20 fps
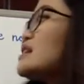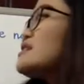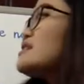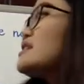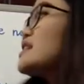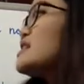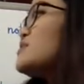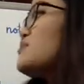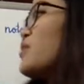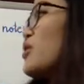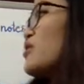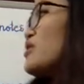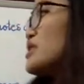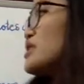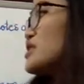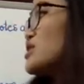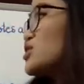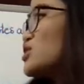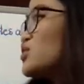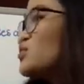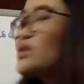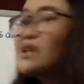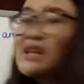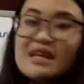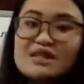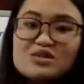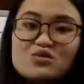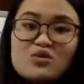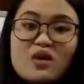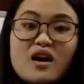this part you would
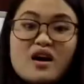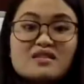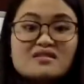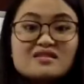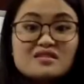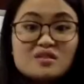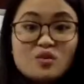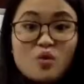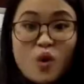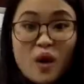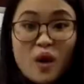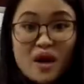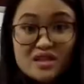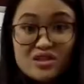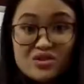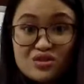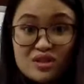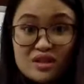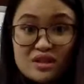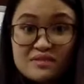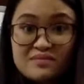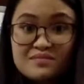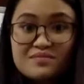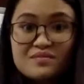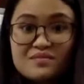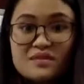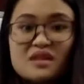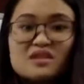like to answer the question.